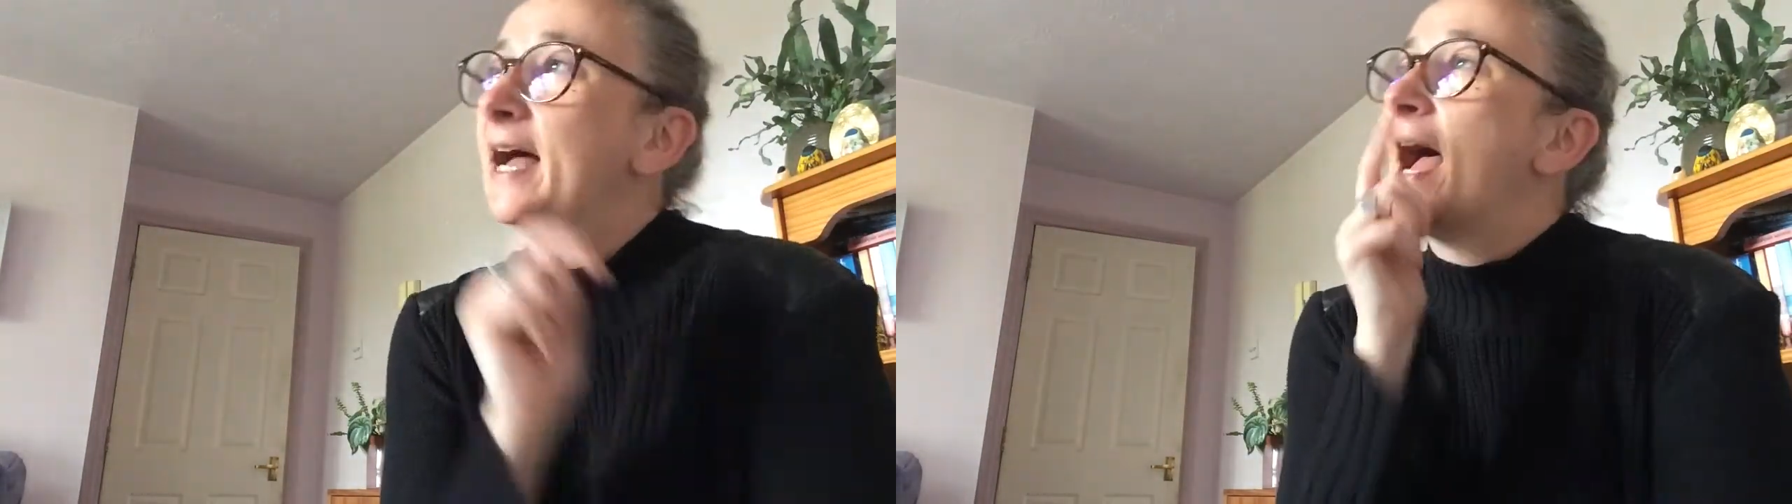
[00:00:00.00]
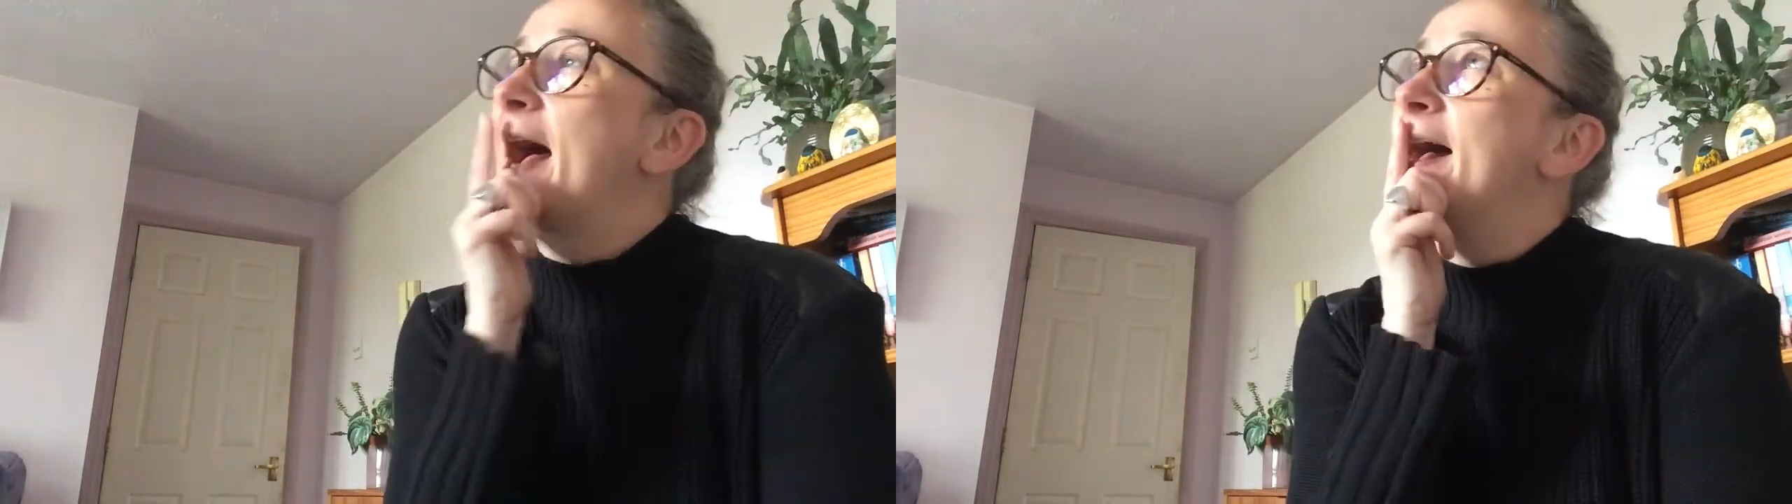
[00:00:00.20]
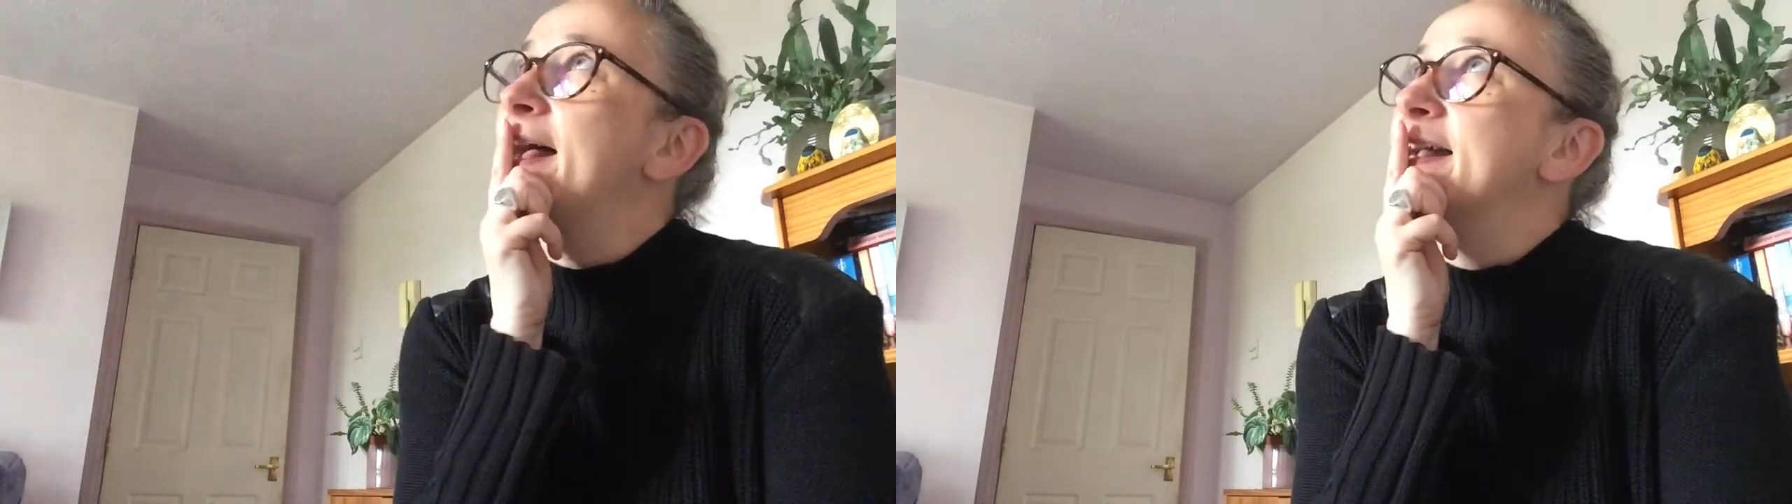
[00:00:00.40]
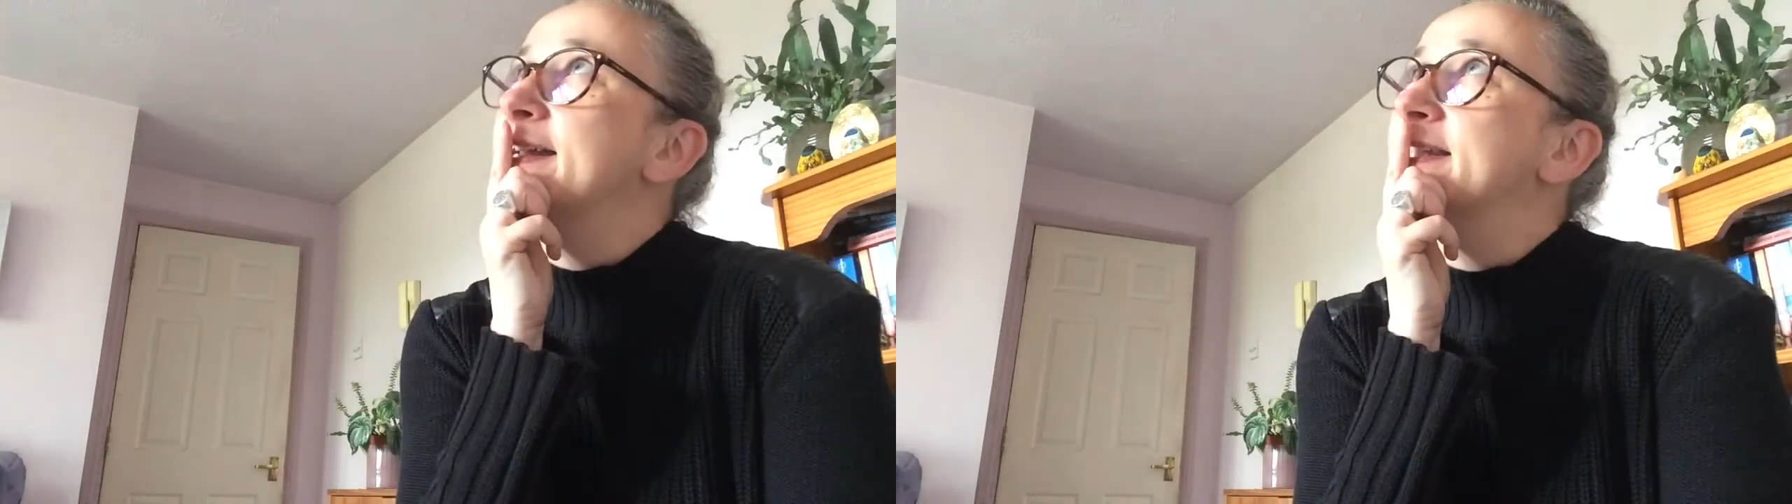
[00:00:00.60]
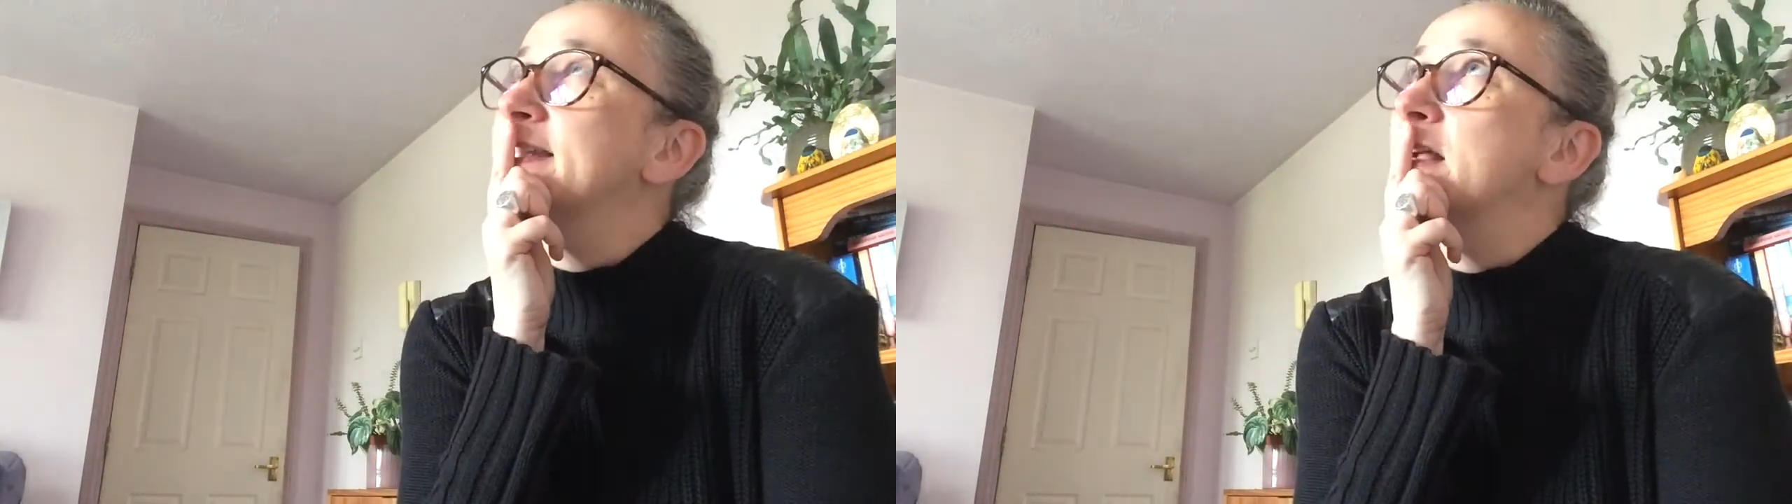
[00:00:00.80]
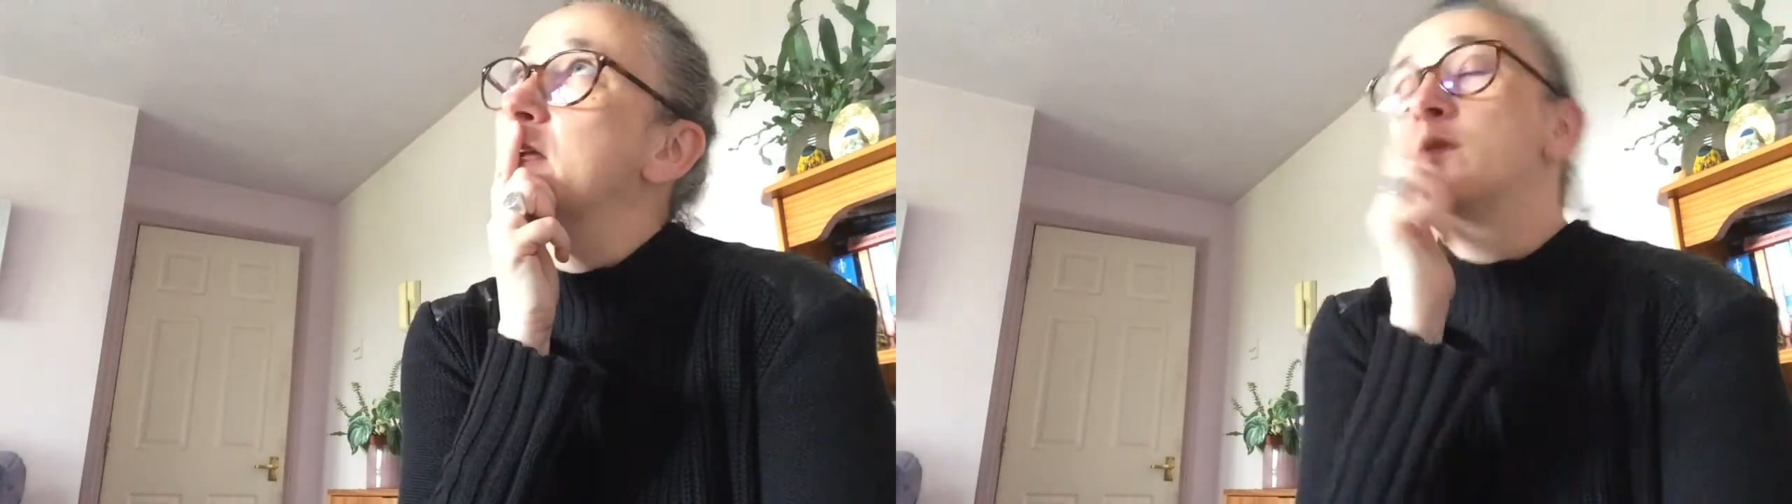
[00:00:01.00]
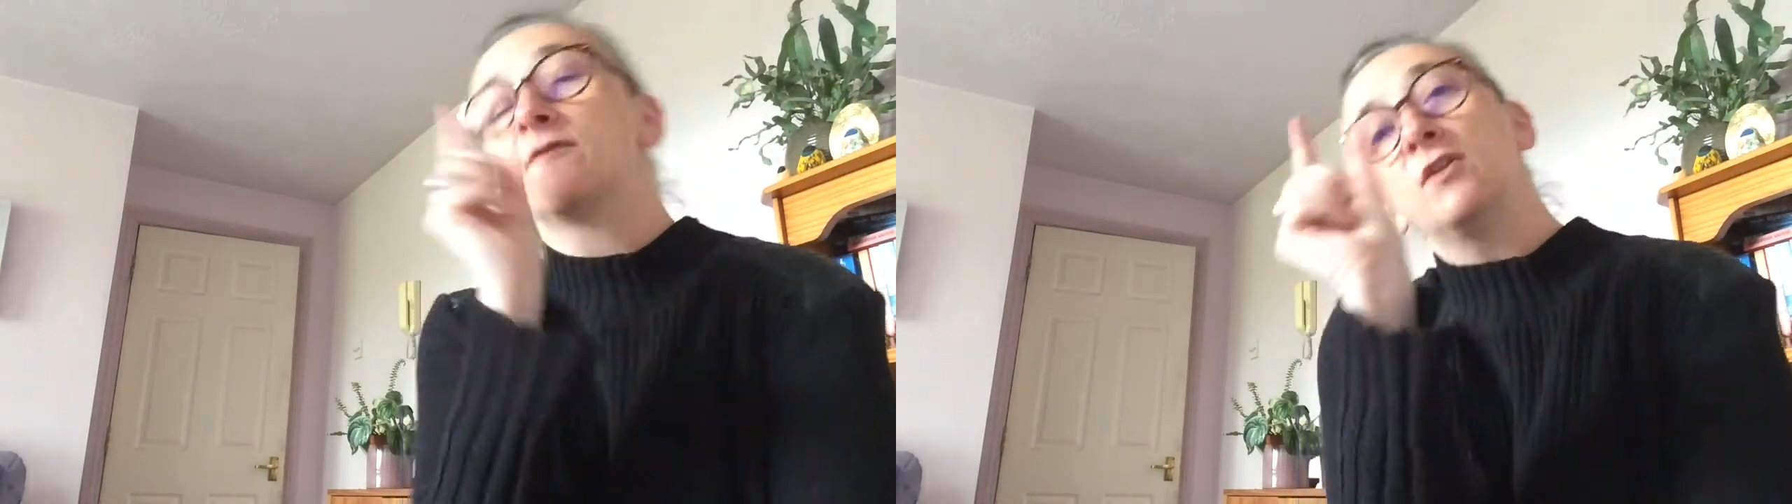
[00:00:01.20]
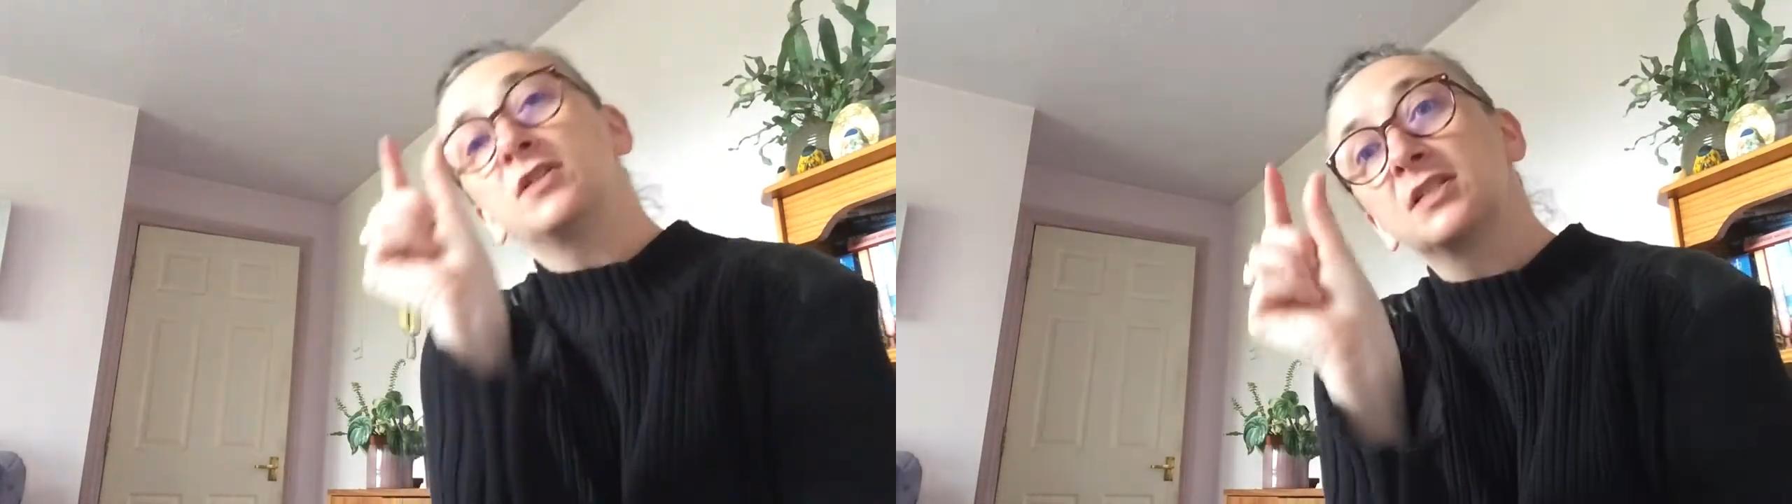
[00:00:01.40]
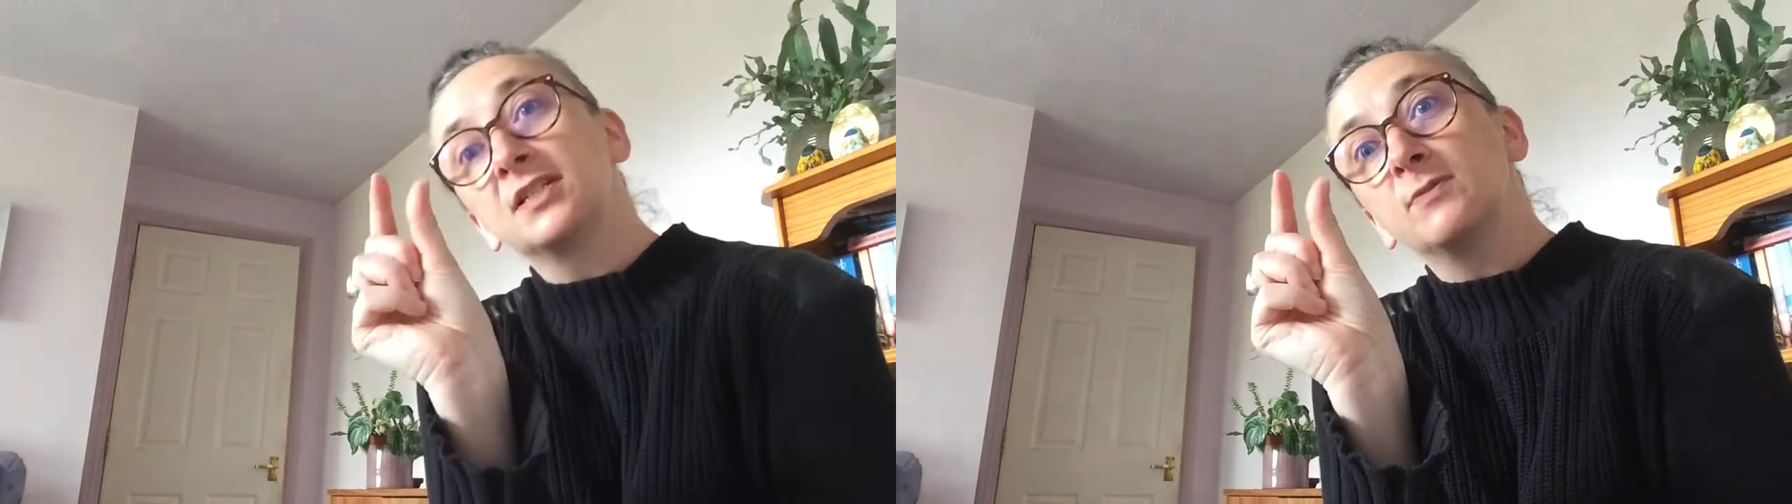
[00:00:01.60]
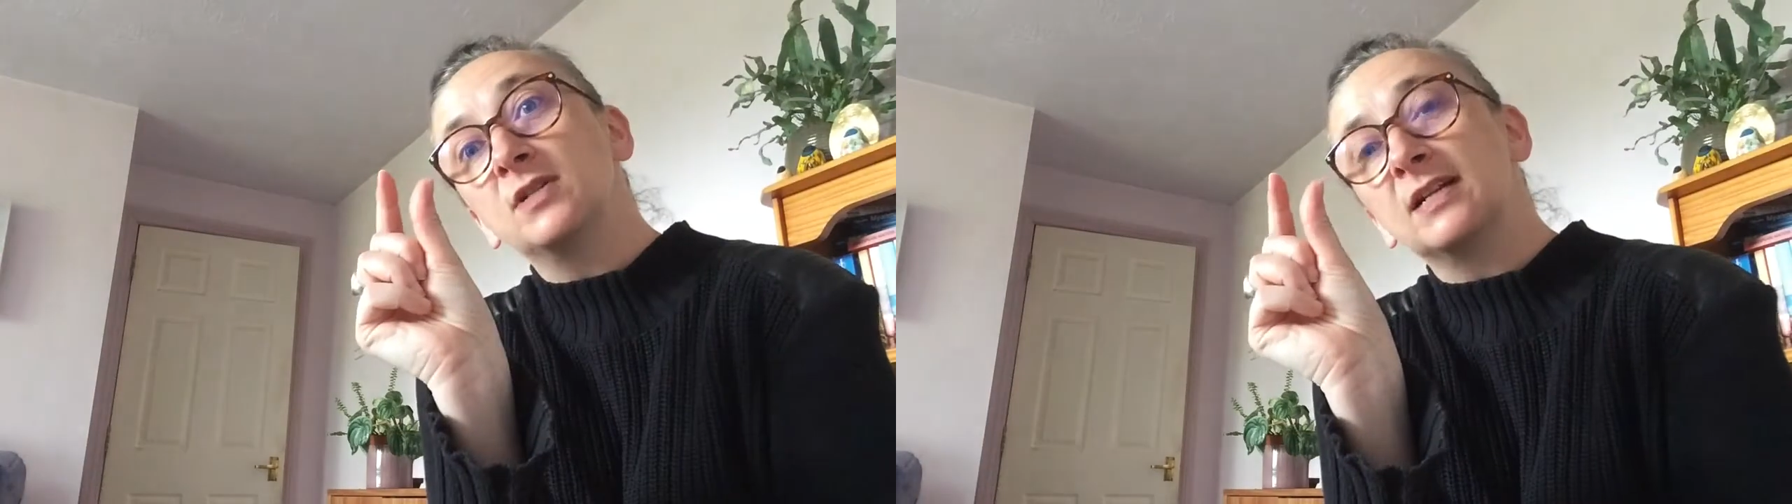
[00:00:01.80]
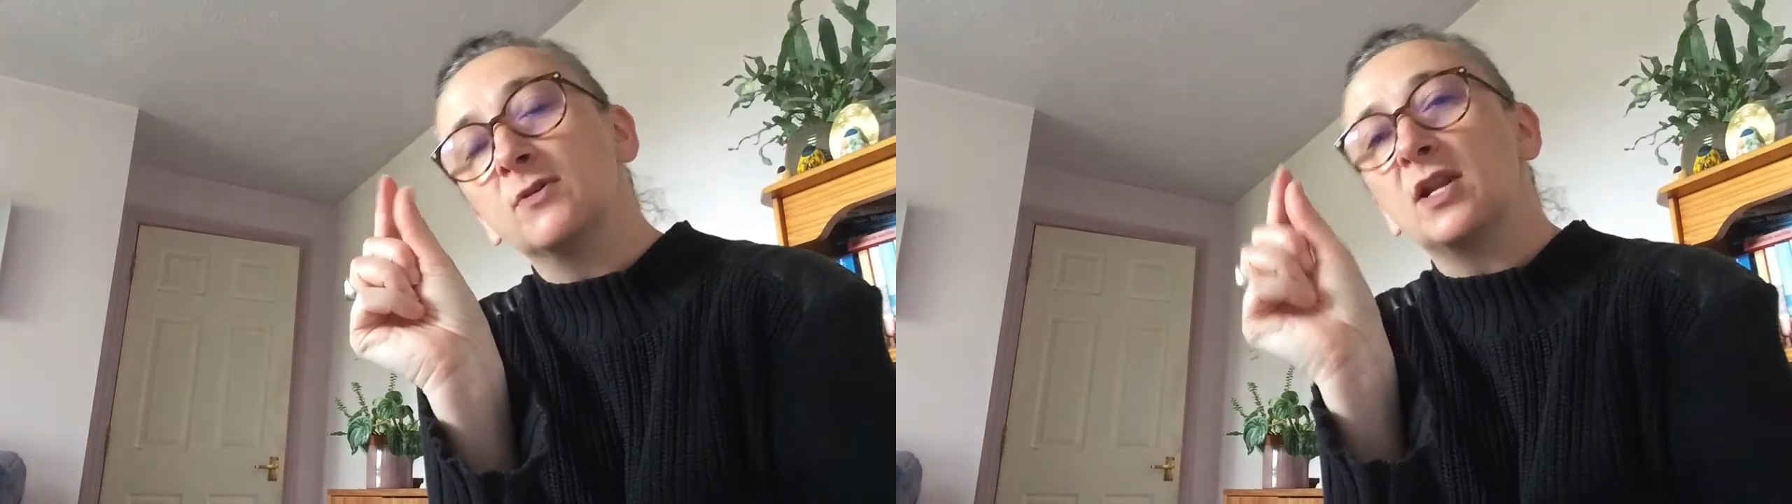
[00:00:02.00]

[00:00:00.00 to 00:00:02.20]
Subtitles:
And so we've looked at the small animal.